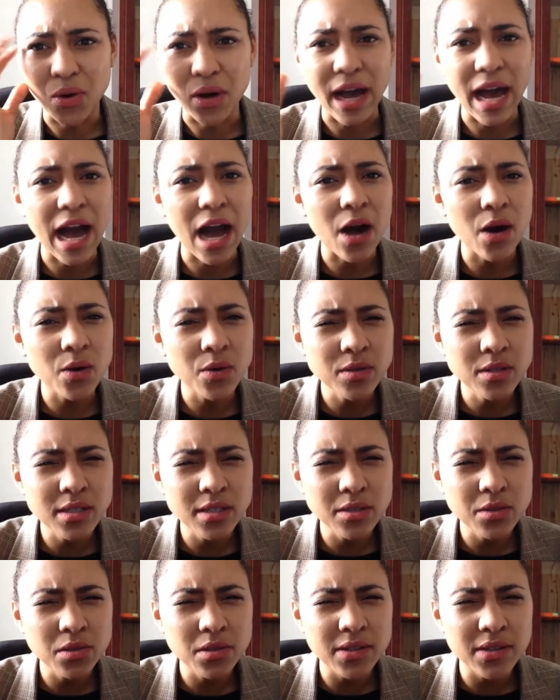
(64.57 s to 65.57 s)
How do
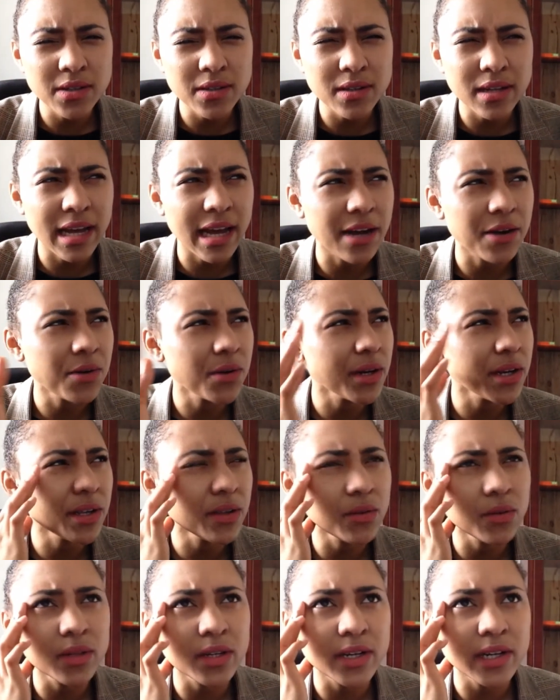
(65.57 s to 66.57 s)
you learn? How are
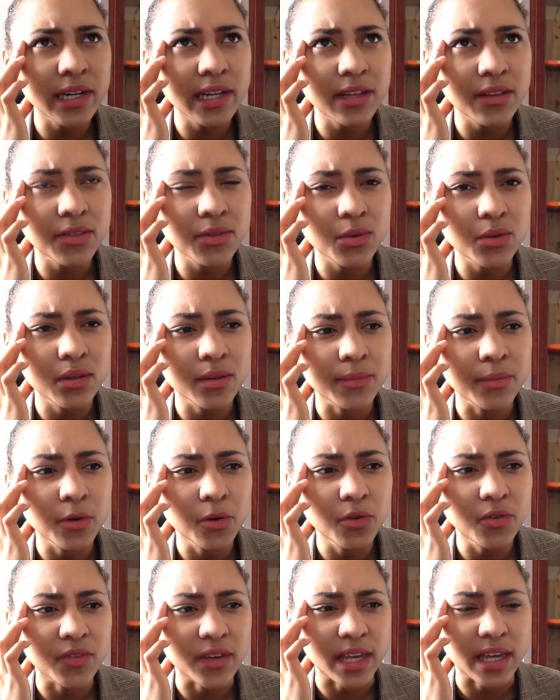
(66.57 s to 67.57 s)
you learning through the
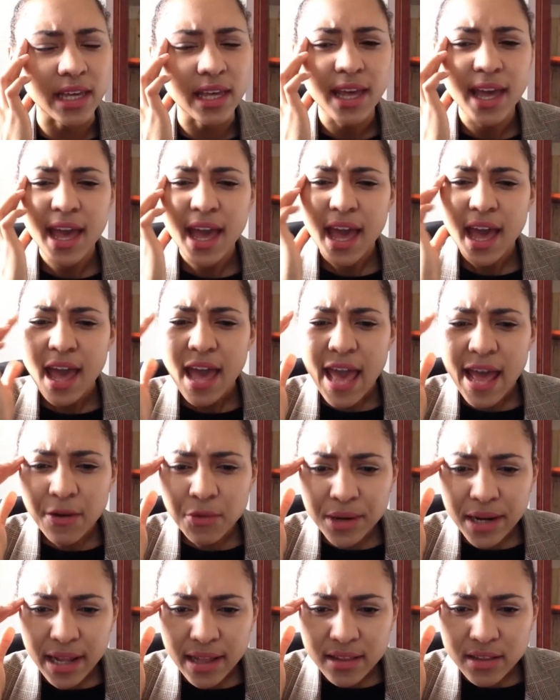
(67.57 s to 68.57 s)
movie?
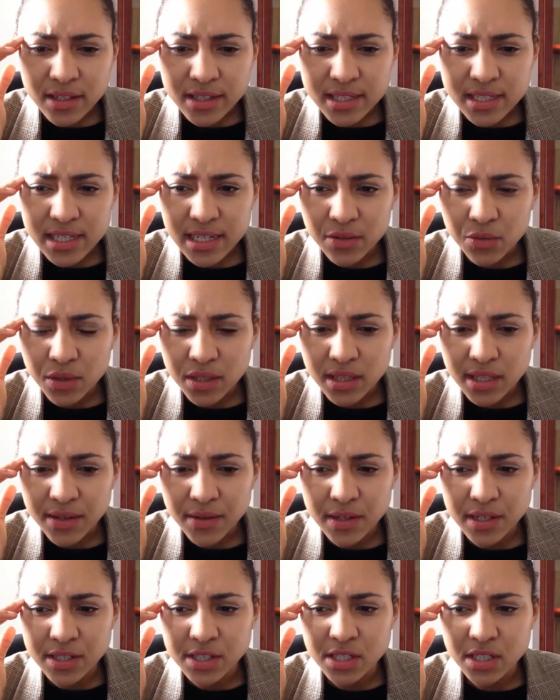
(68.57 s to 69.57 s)
And when I looked at what they
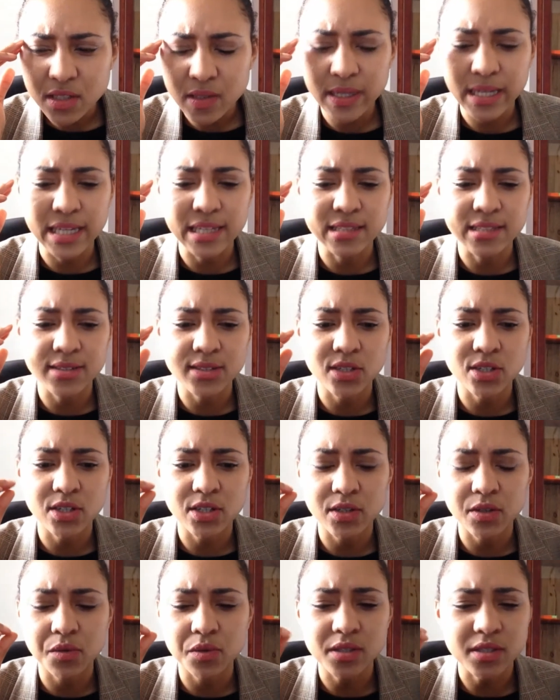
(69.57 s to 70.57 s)
were doing, this
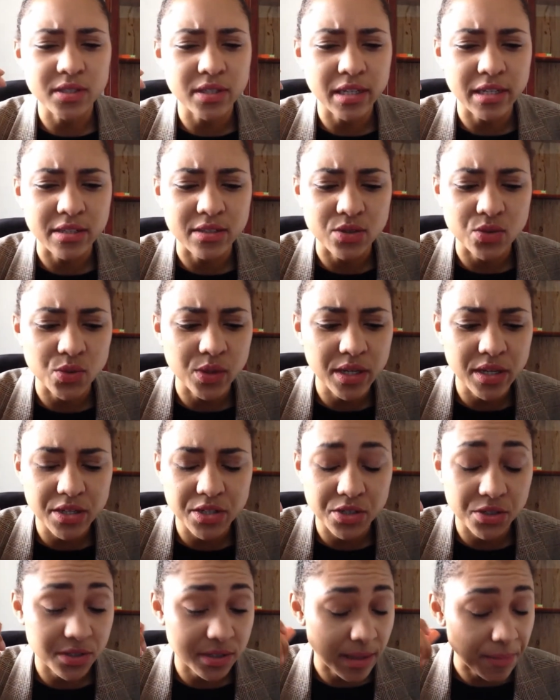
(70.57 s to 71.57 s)
girl who was learning
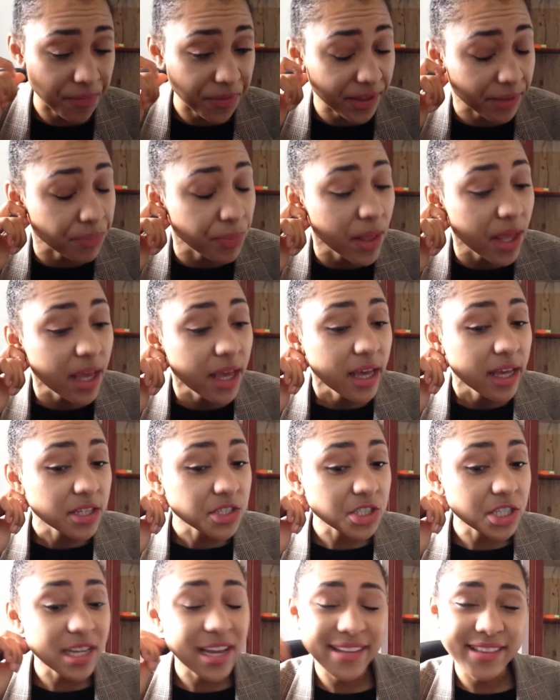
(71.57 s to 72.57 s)
Swedish or something,
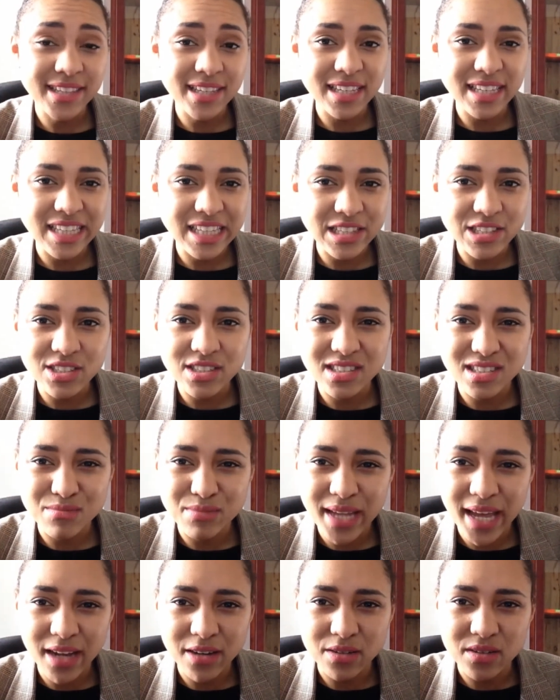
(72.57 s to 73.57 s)
she had the English
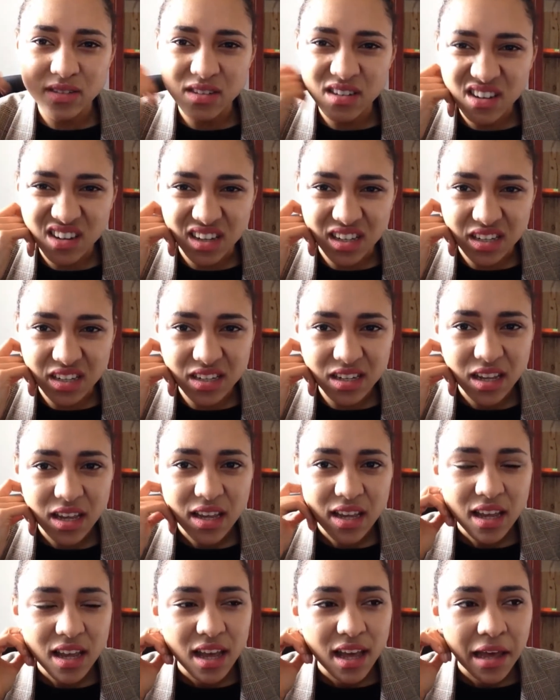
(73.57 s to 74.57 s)
subtitles on.
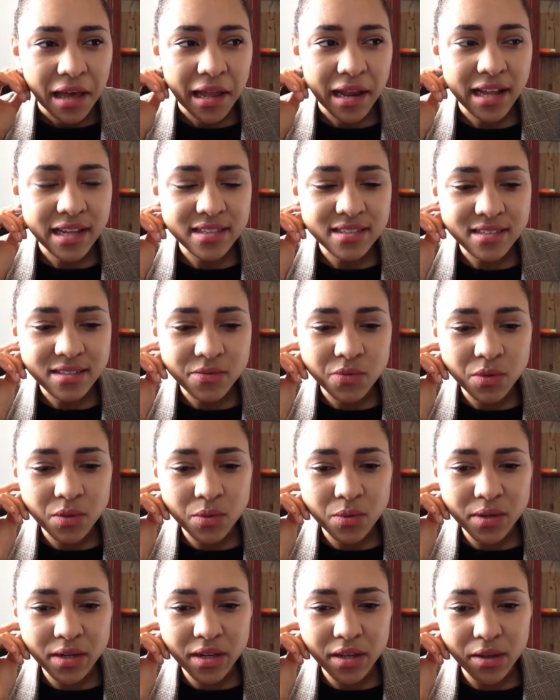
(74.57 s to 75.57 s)
And I said, well,
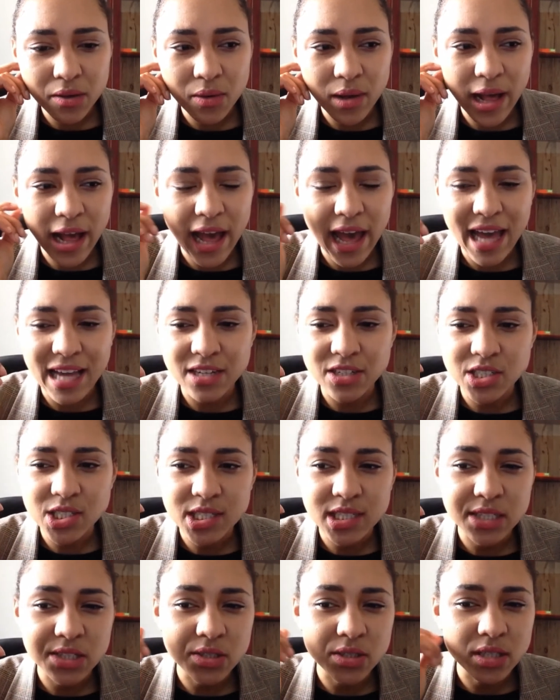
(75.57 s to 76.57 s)
what are you
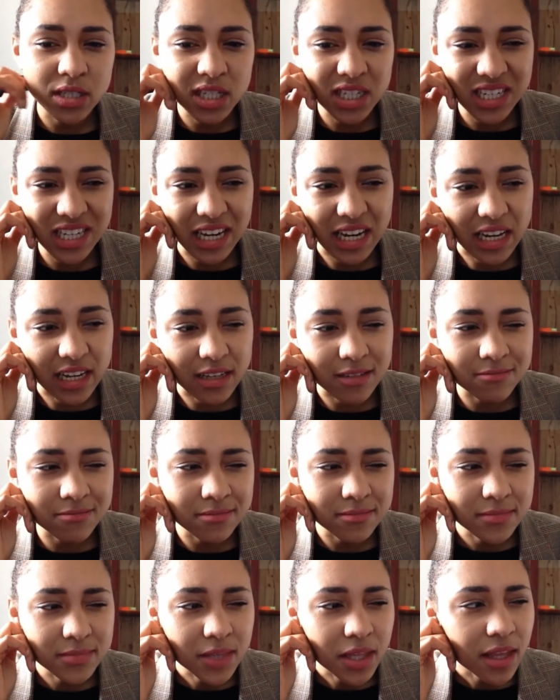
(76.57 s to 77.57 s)
actually learning
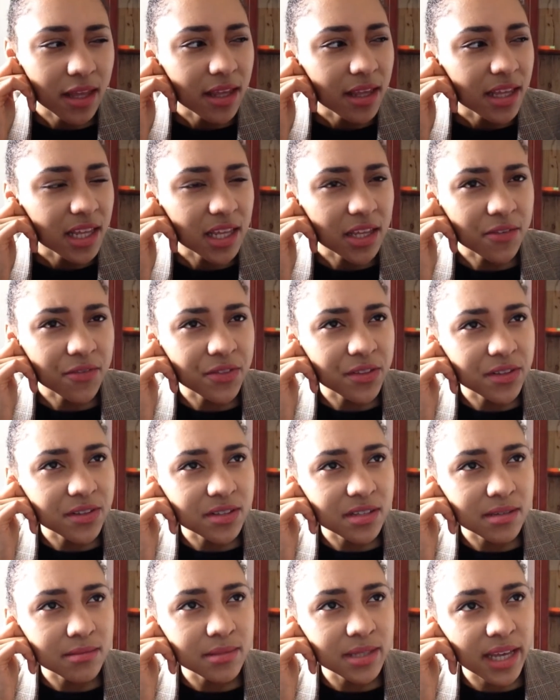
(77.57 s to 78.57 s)
if the
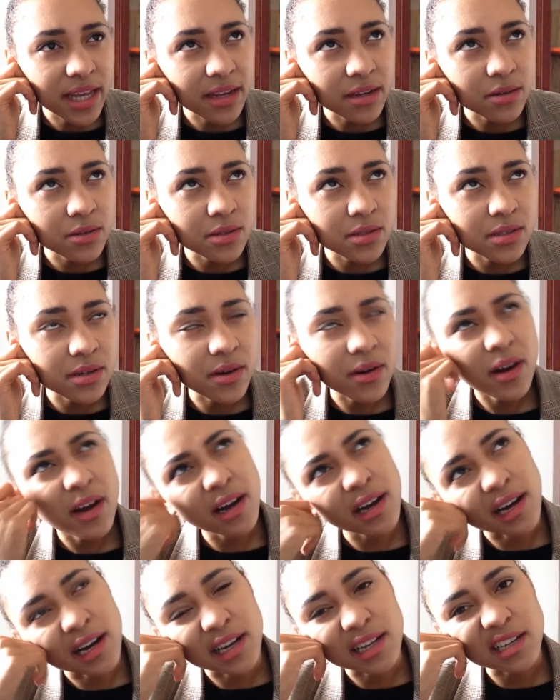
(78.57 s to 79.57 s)
subtitles are
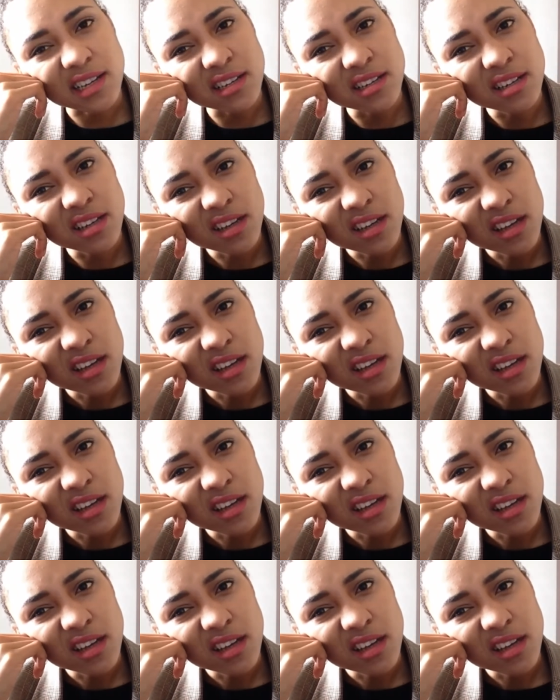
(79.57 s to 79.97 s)
on?